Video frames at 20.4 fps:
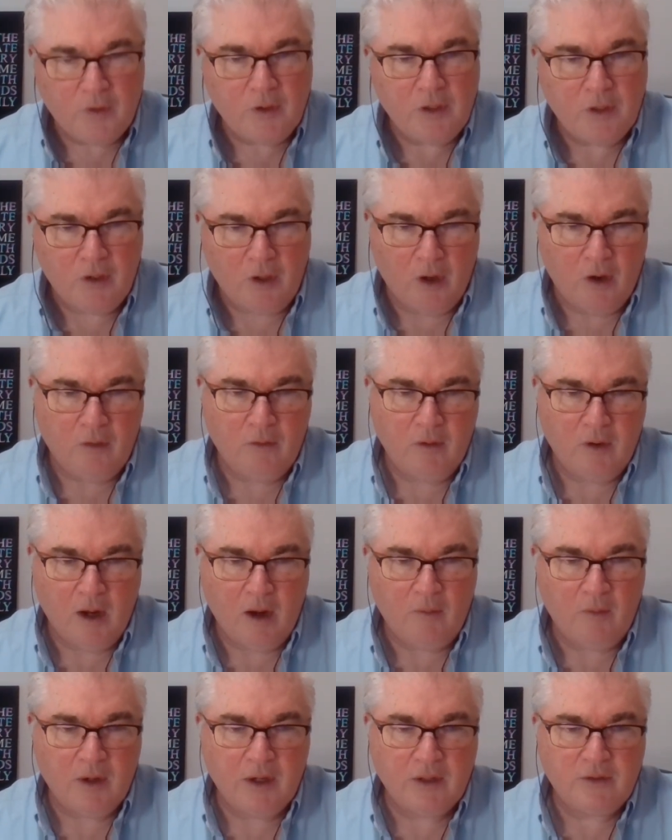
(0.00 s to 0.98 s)
before you go,
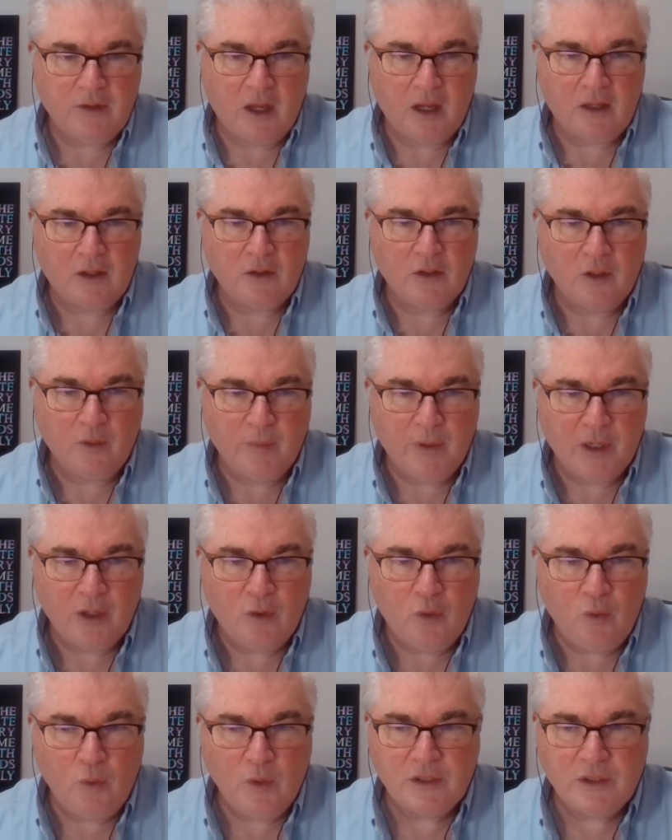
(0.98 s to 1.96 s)
I want to talk a little
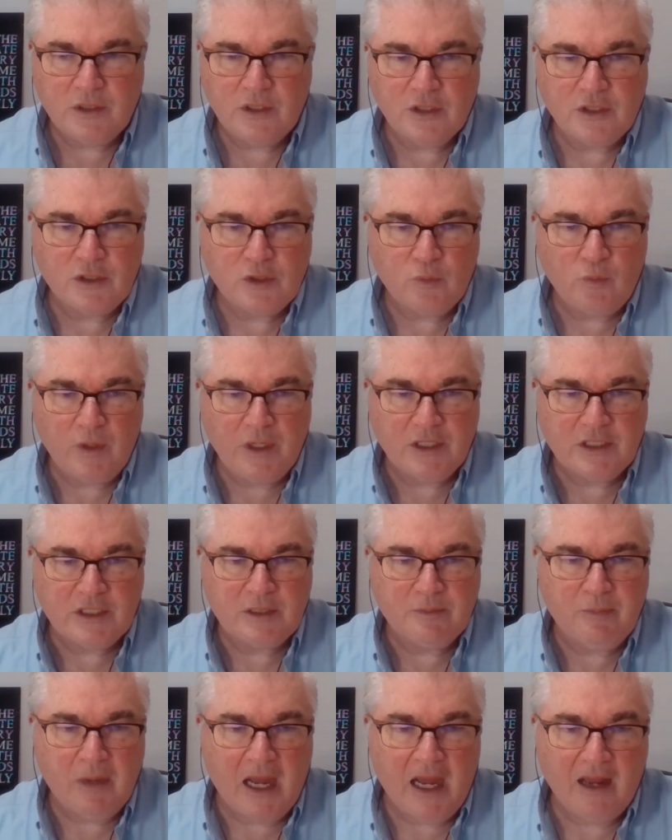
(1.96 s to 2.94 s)
bit. Who is the sweet
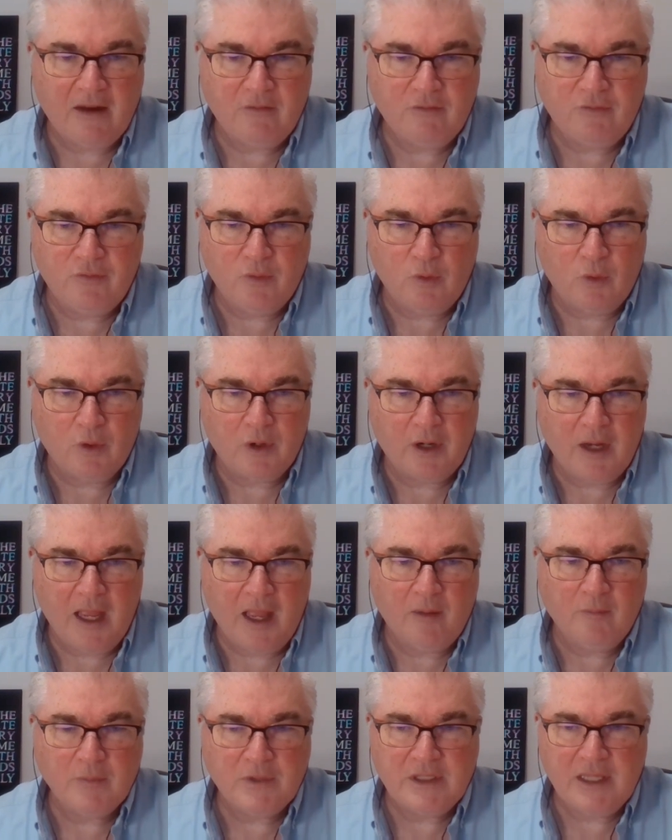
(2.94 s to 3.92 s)
spot for
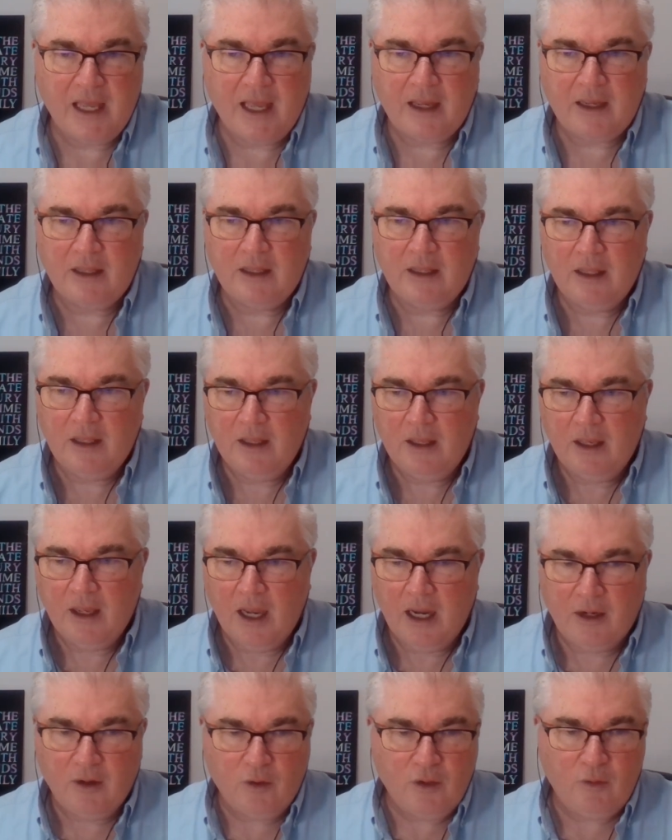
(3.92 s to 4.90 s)
Emtec?
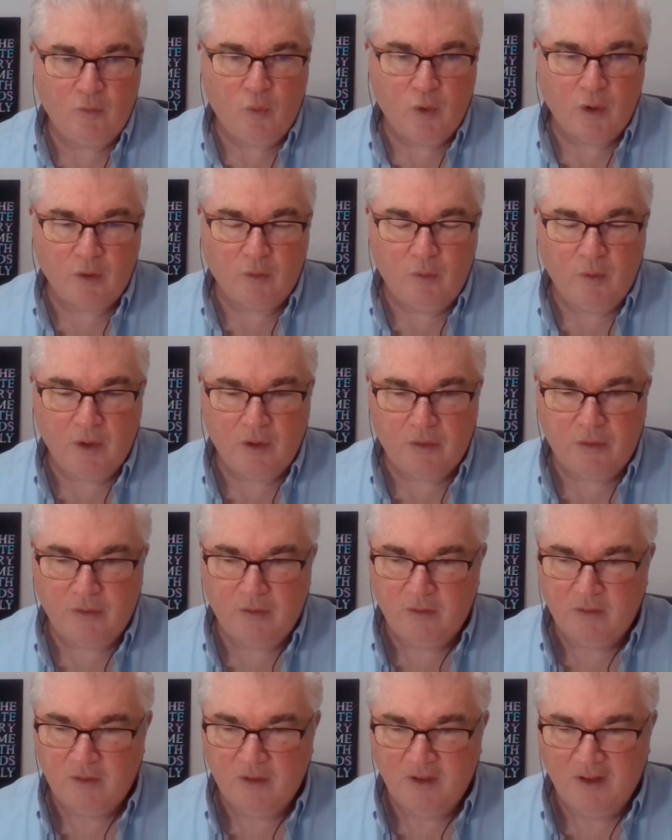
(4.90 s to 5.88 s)
I know you work
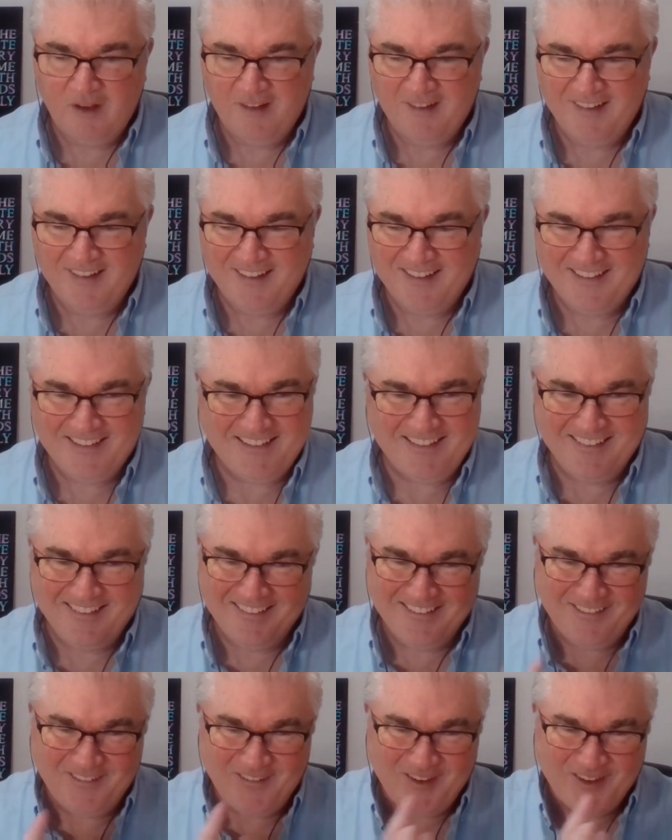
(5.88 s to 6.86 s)
with
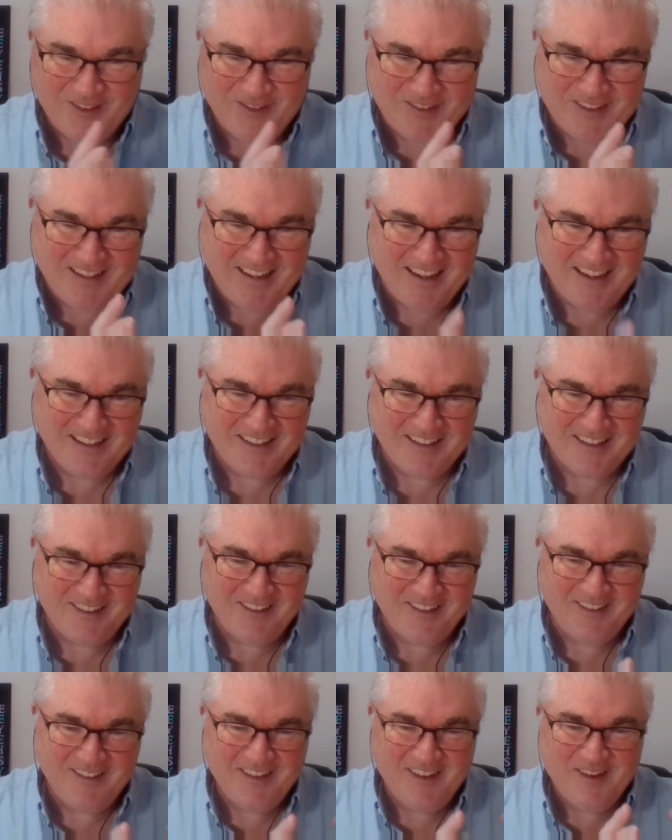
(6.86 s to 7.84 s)

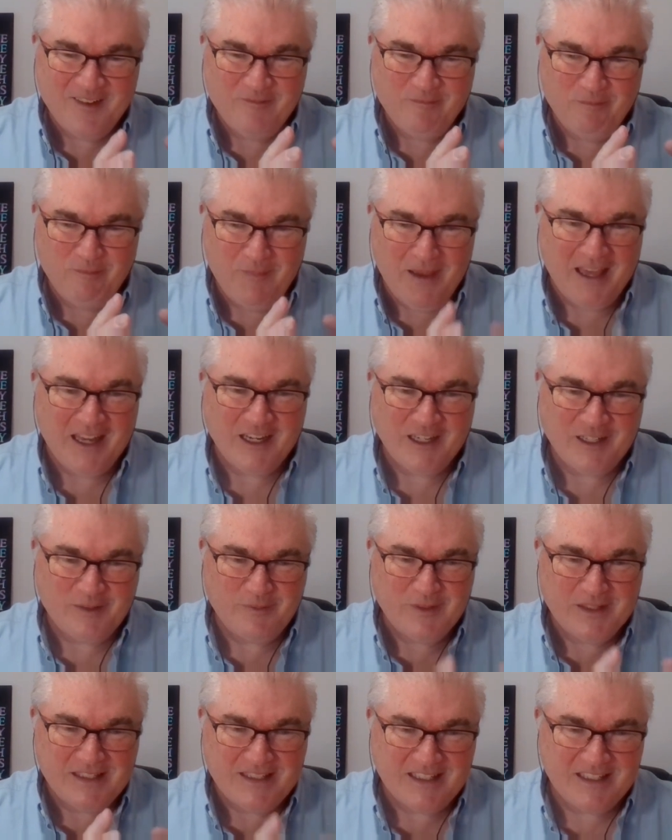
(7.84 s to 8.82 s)
transportation
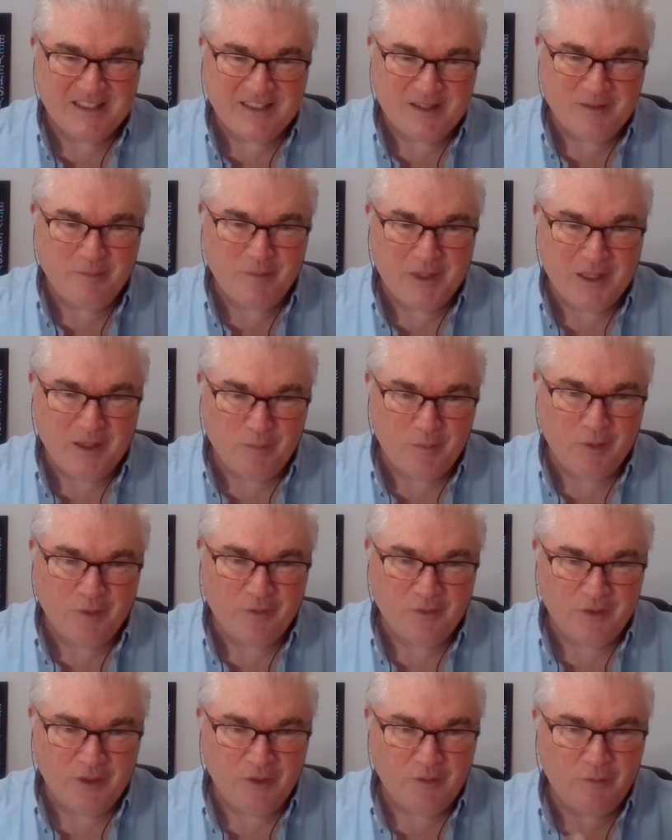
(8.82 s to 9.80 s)
management system
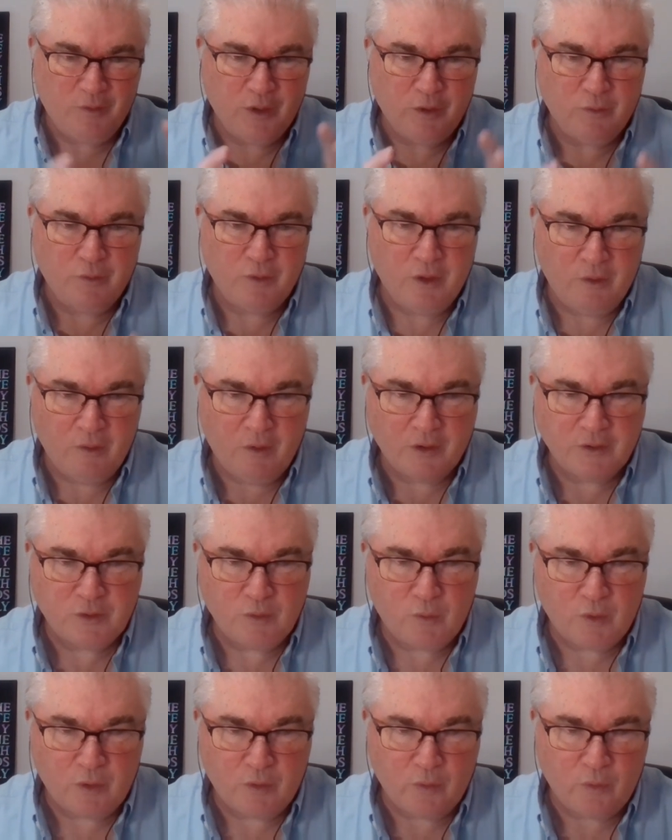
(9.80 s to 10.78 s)
people. Do you
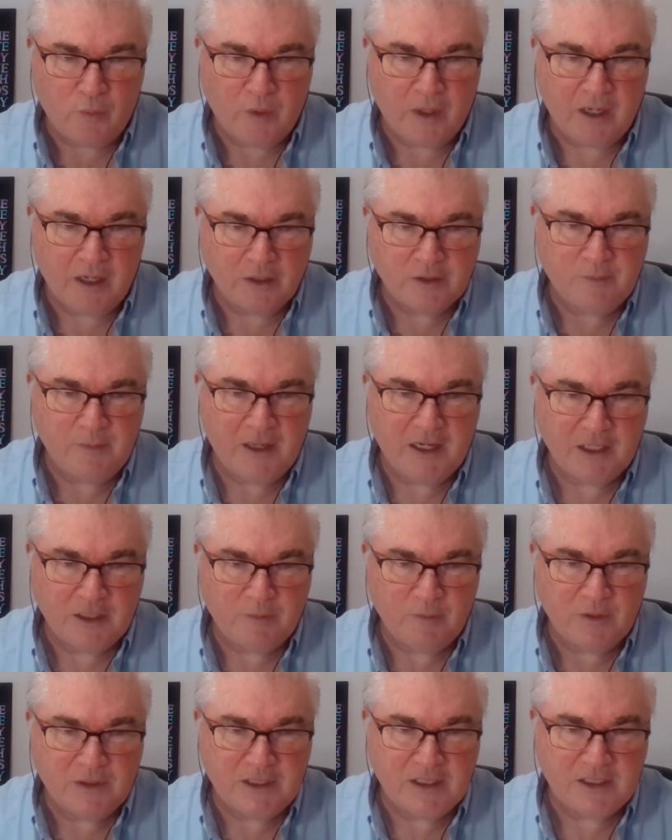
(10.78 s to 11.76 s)
also work with warehouse
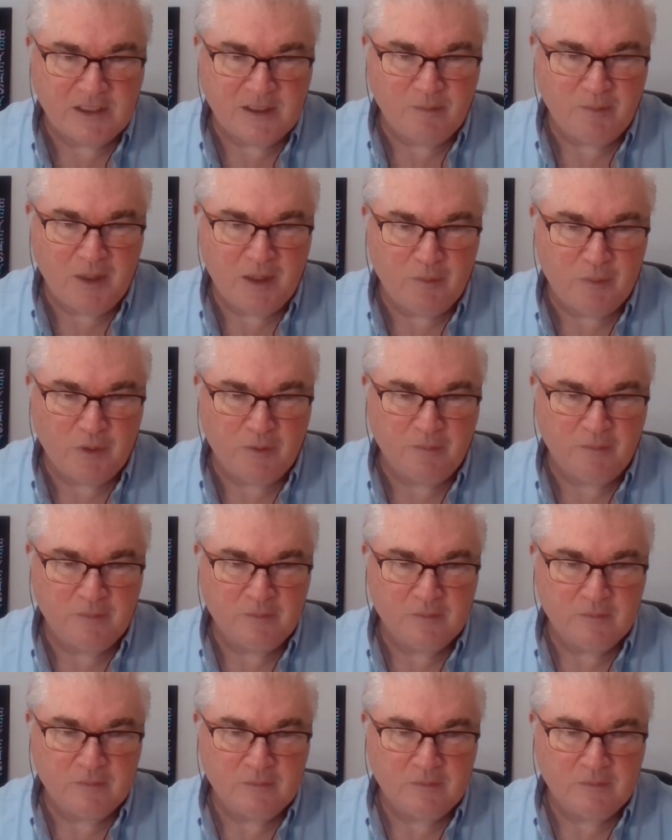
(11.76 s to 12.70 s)
management system people?